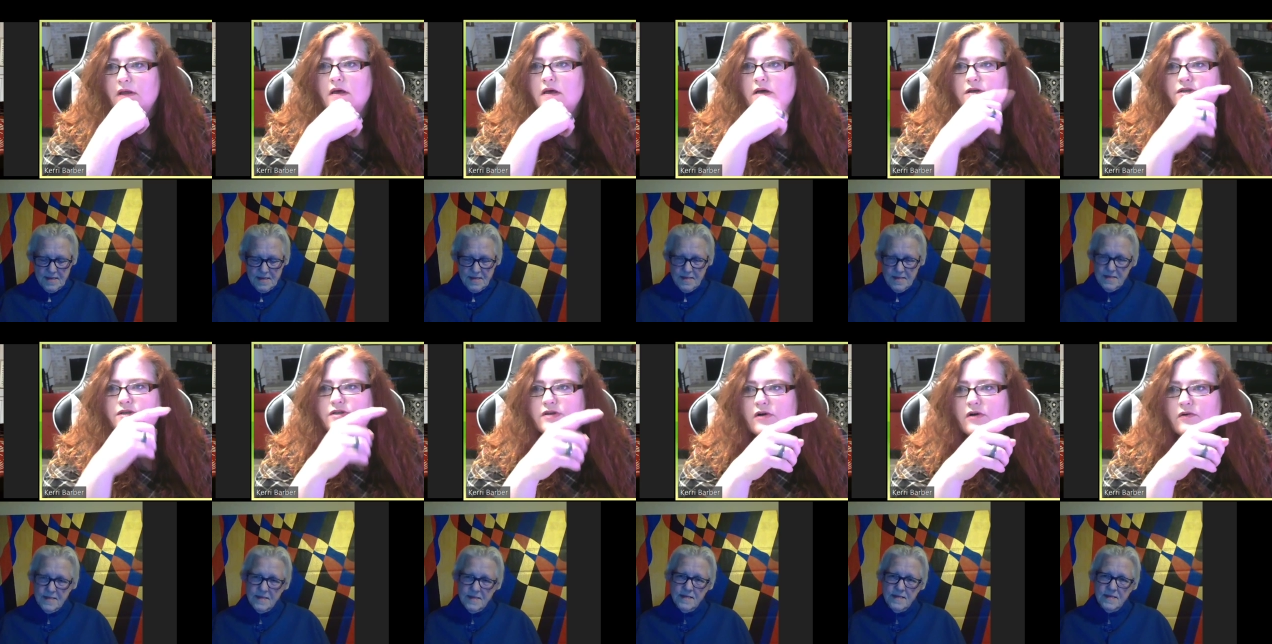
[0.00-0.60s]

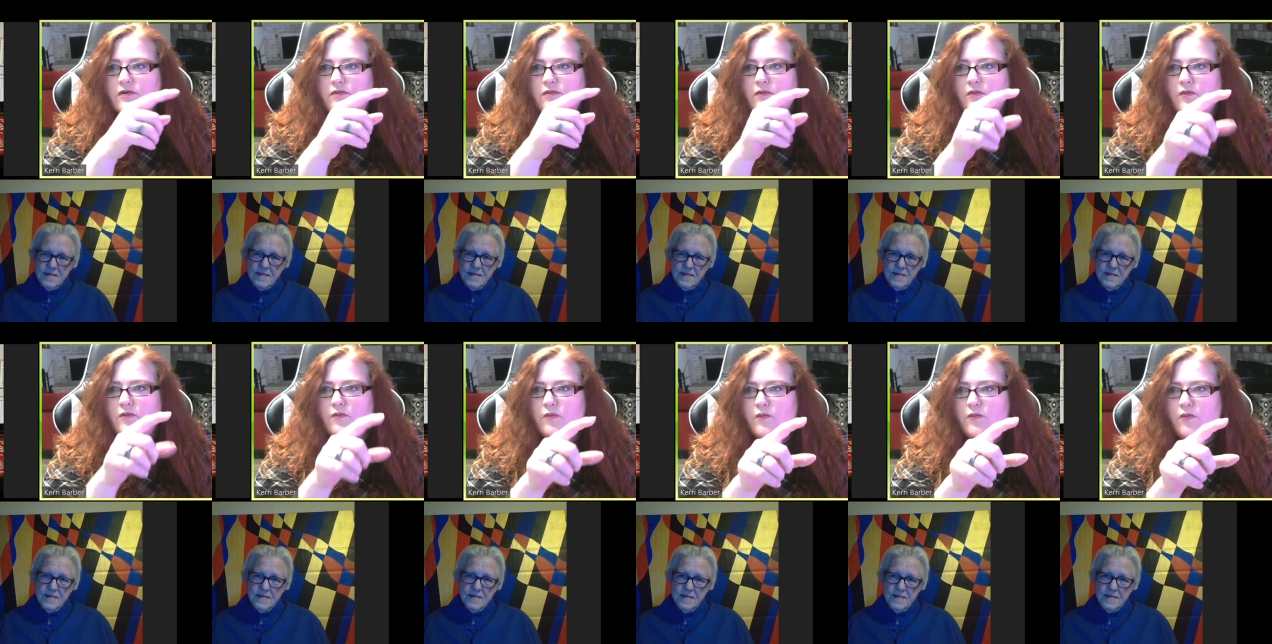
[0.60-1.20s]
Speaker 1: So
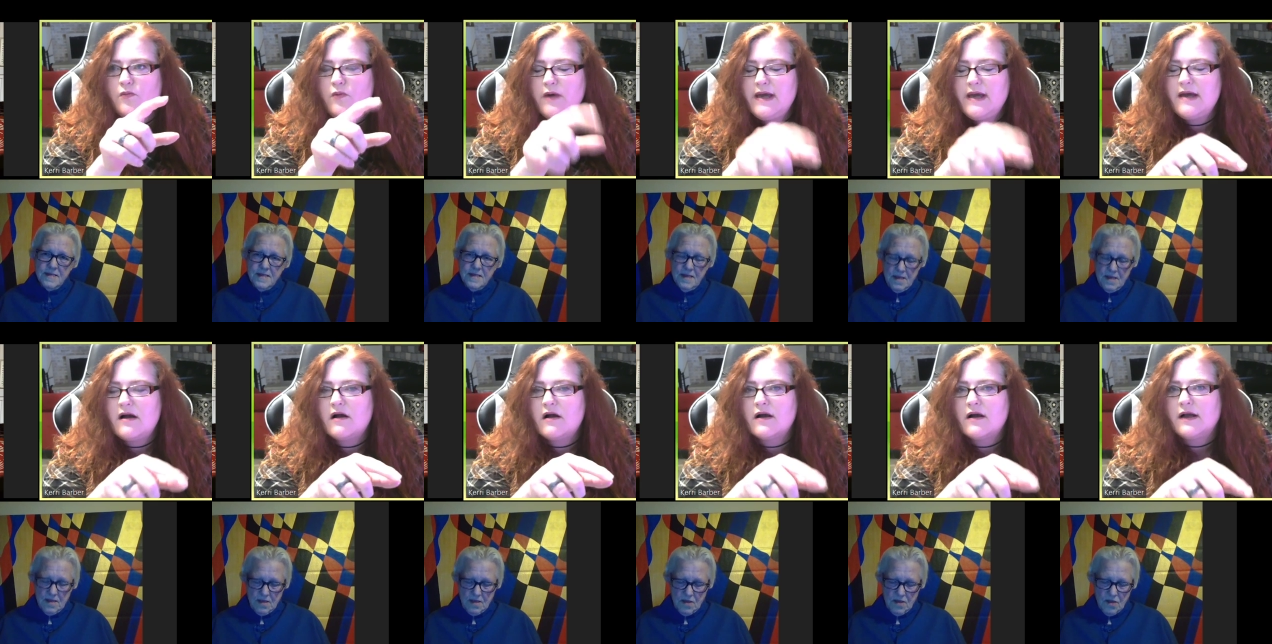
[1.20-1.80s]
we are
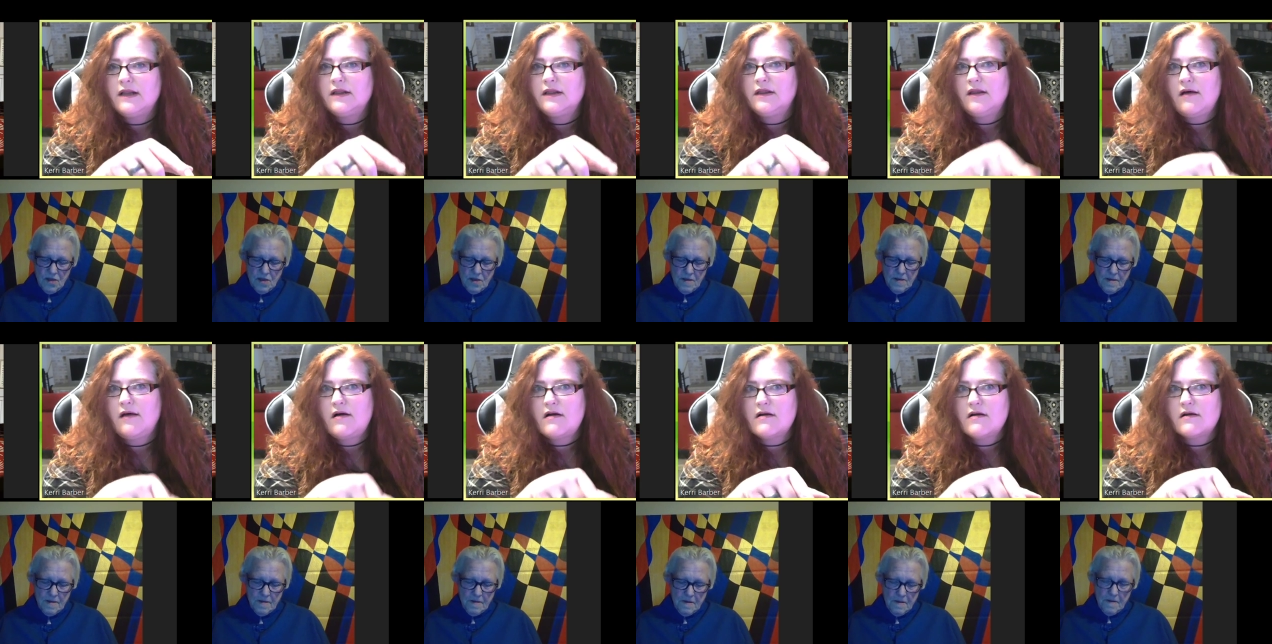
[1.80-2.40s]

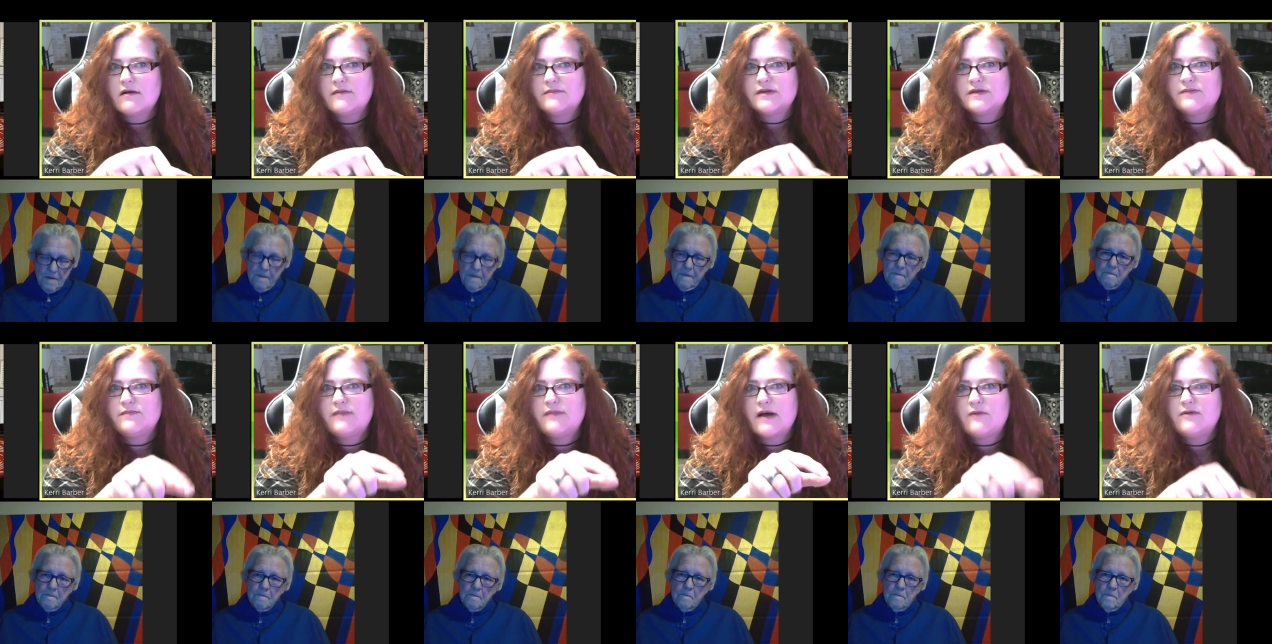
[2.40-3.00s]
alarmed by
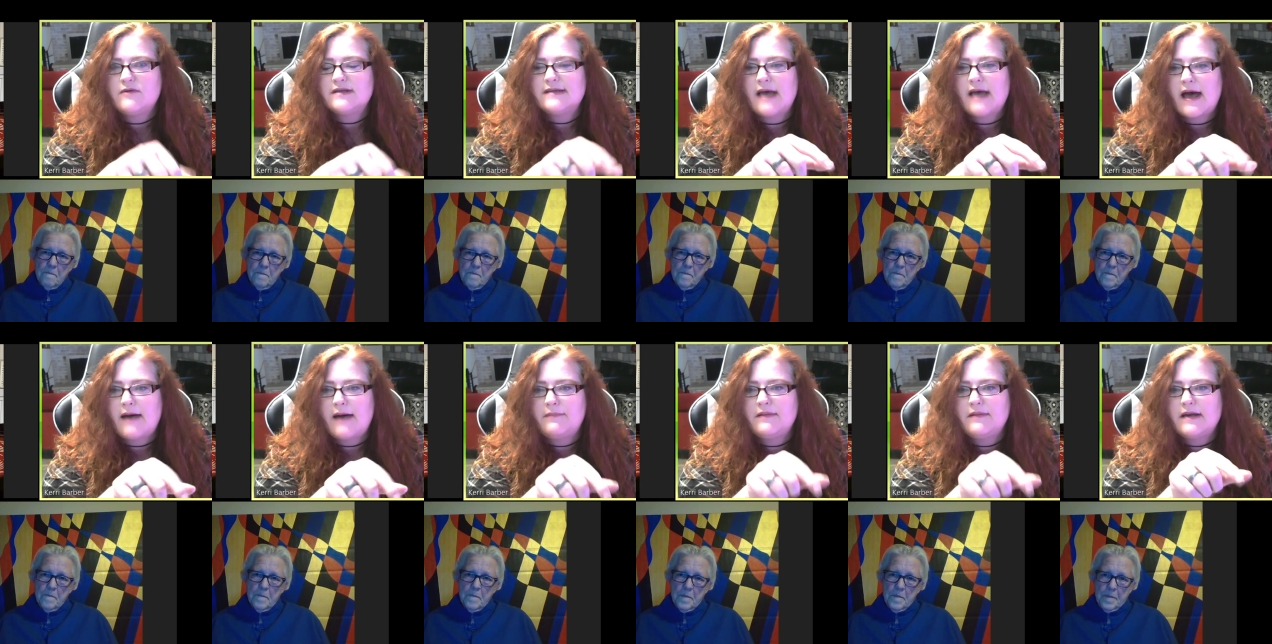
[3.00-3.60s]
what's
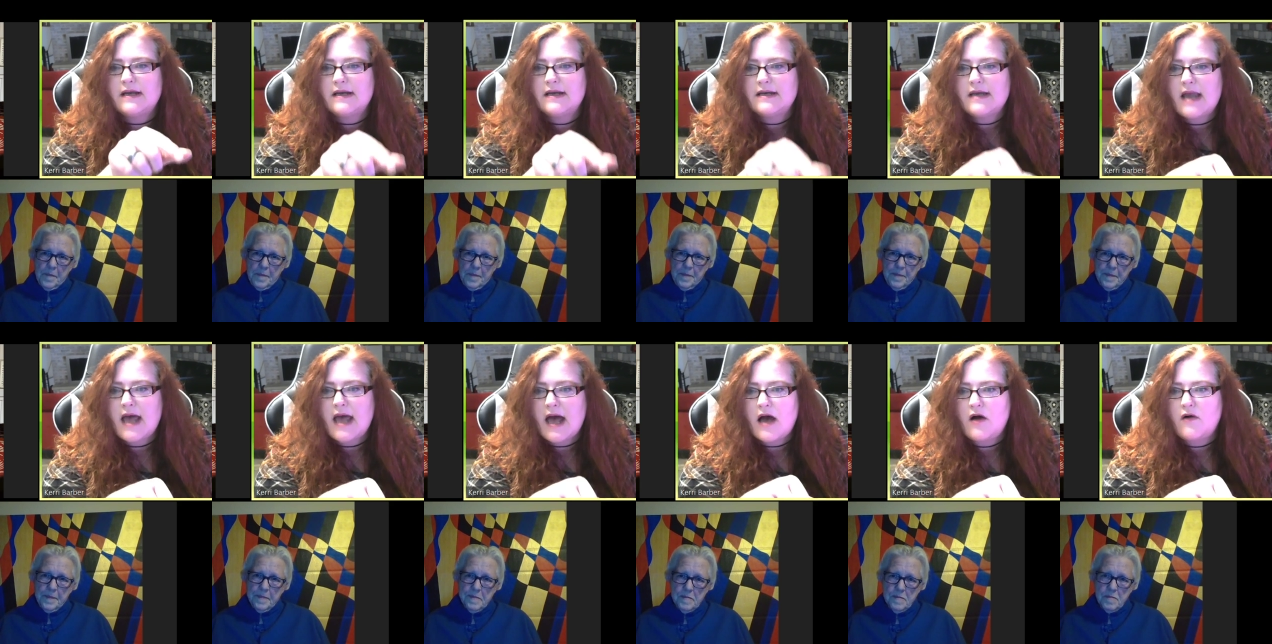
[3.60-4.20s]
happening
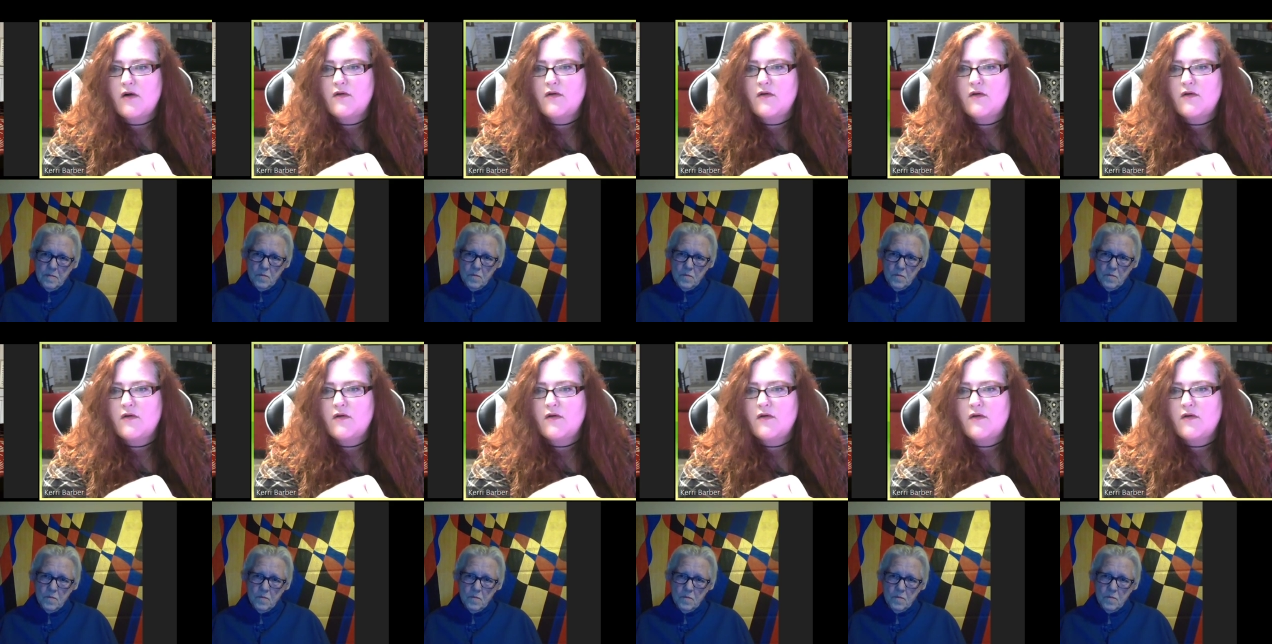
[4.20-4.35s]
now.